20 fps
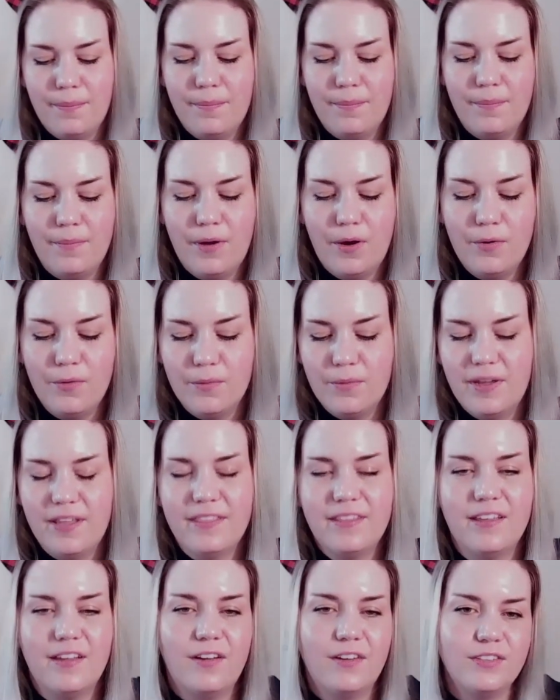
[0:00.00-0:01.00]
Oh,
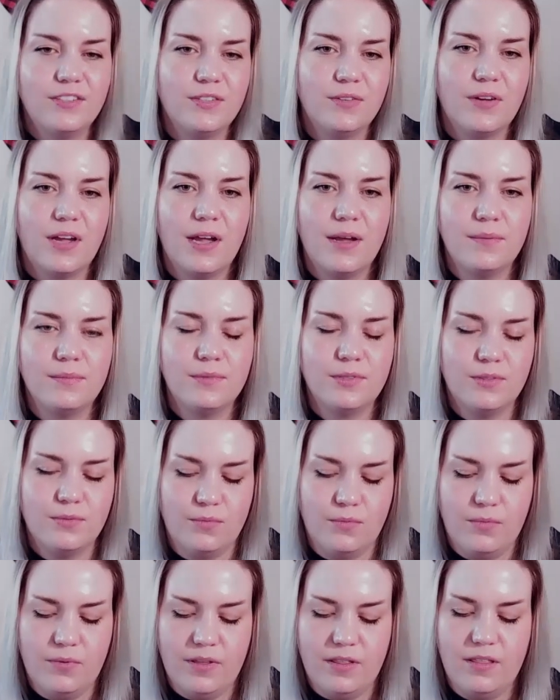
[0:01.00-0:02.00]
and it also comes
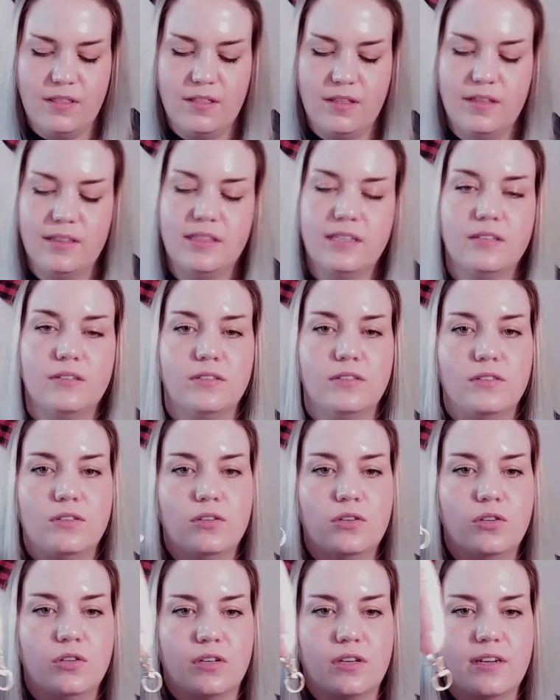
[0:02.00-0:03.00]
with a little
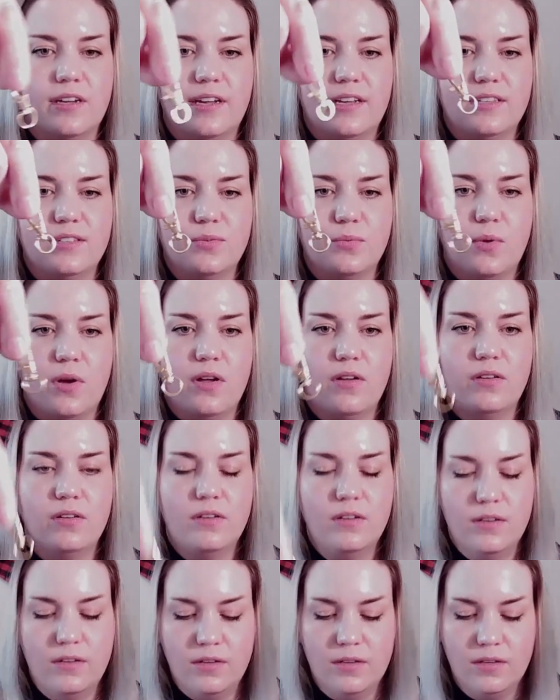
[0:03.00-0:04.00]
hook as well.
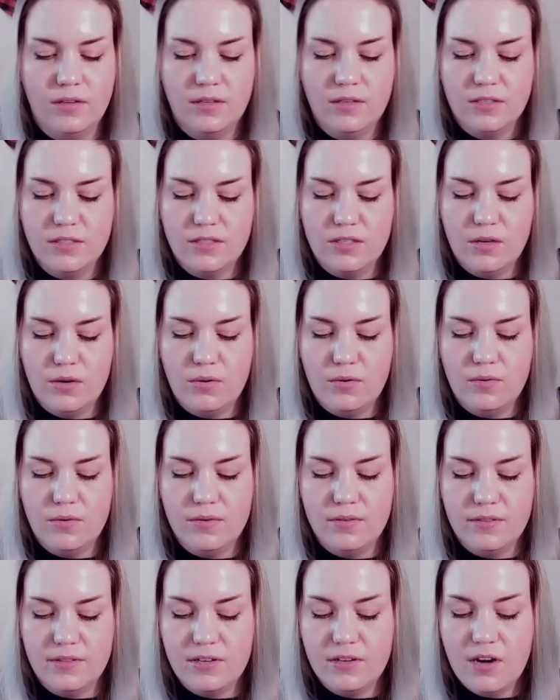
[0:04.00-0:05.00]
So
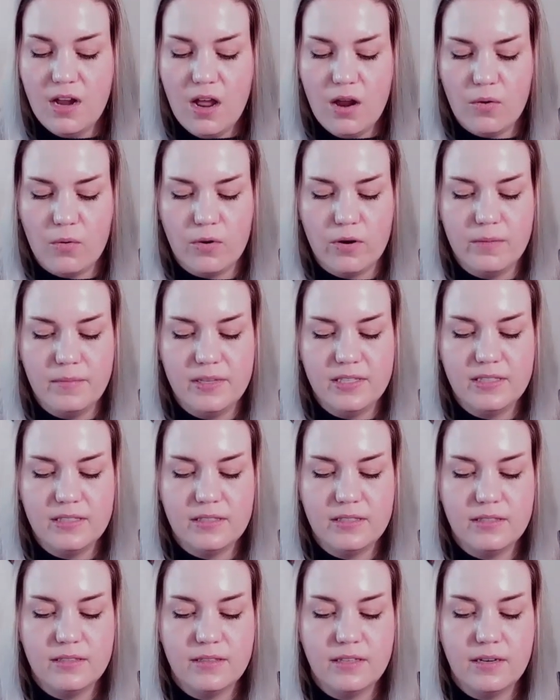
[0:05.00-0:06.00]
they're not
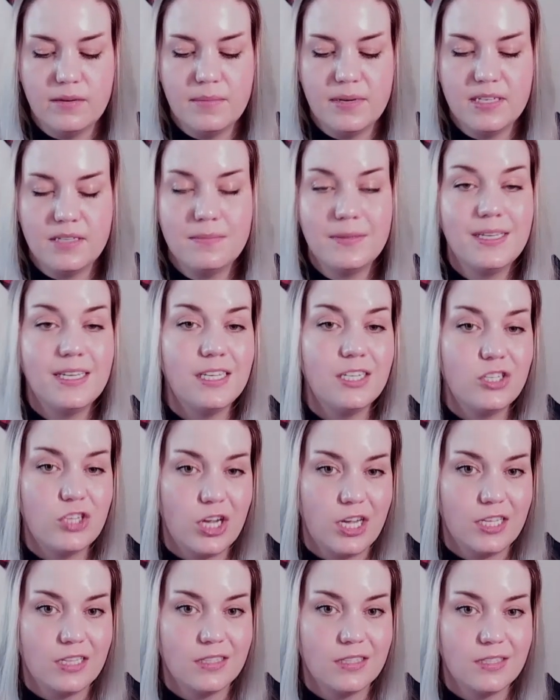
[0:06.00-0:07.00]
ornaments, they're meant to be
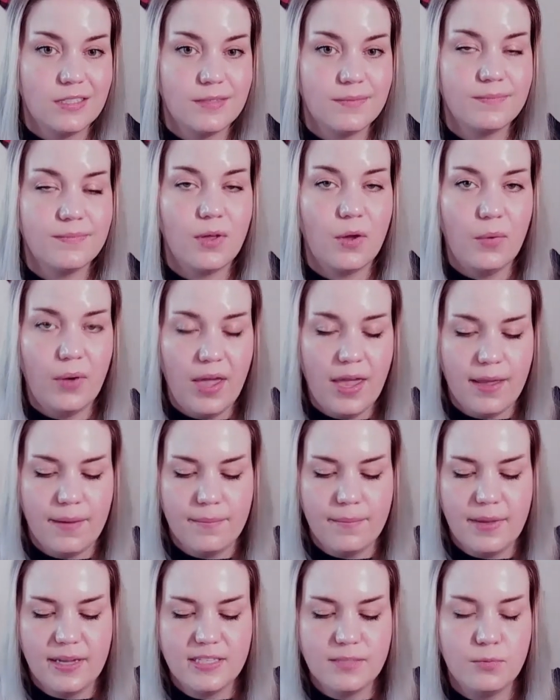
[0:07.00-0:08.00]
keychains. Okay,
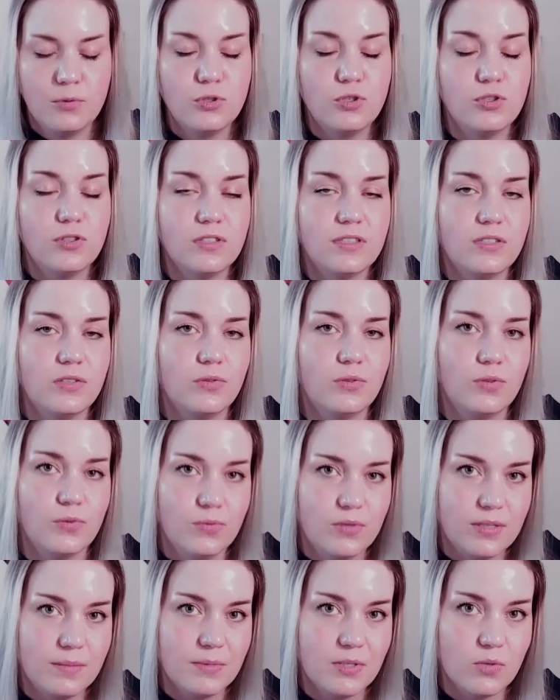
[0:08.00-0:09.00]
I suppose you could still
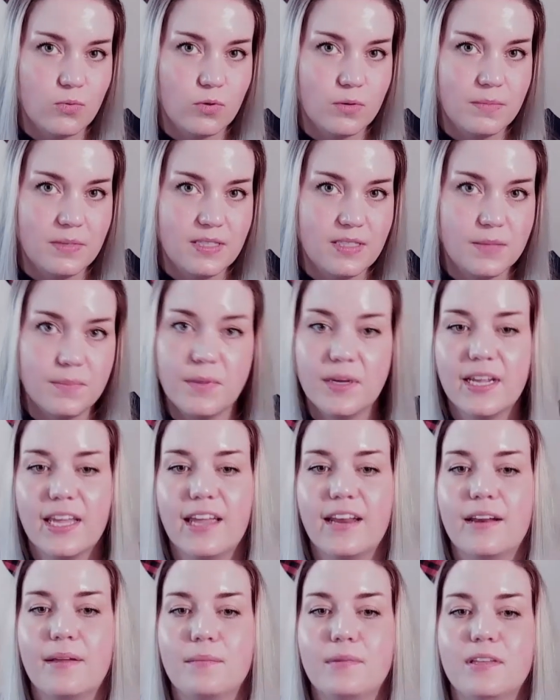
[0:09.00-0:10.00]
use them as ornaments, but
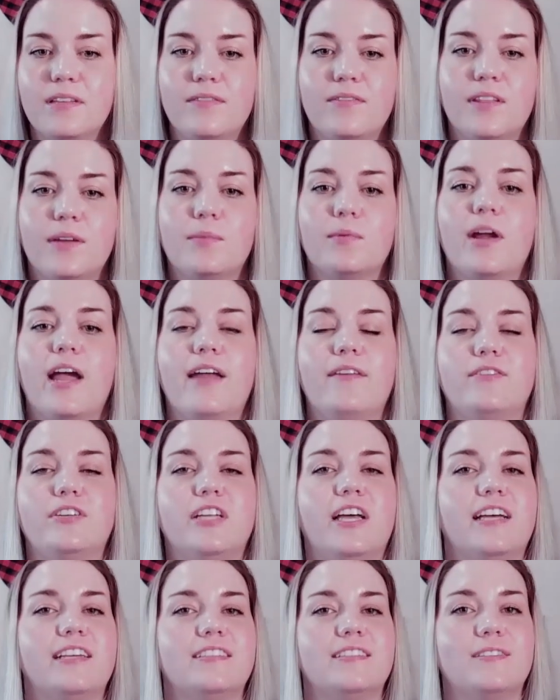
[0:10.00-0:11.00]
again, I believe they were
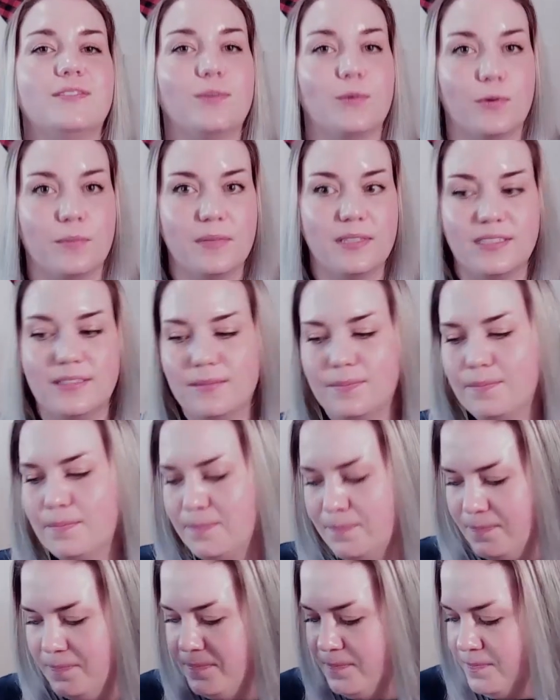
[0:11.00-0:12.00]
advertised as ornaments.
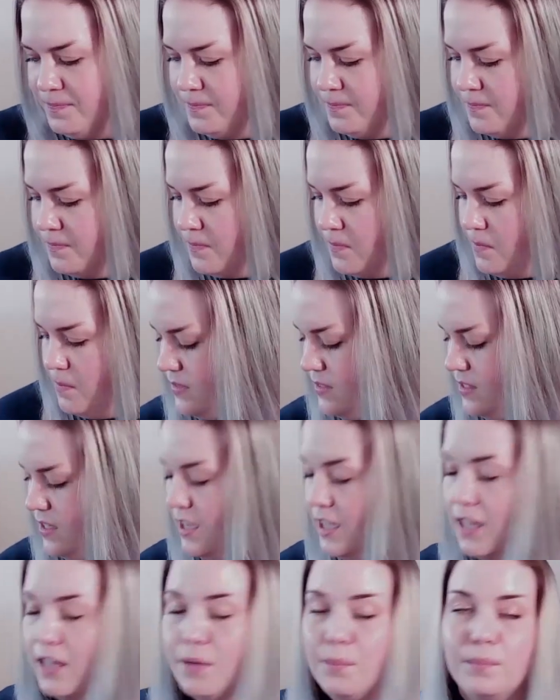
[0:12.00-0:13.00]

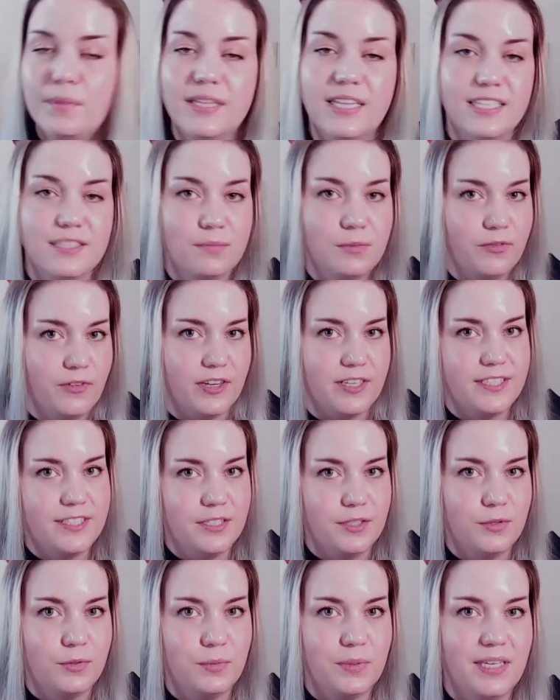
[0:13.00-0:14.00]
But let's move on and
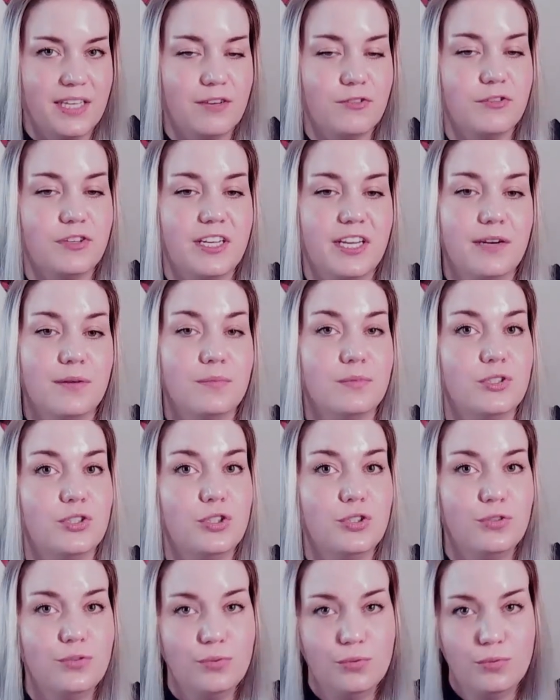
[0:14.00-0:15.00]
see who we get for day number 2.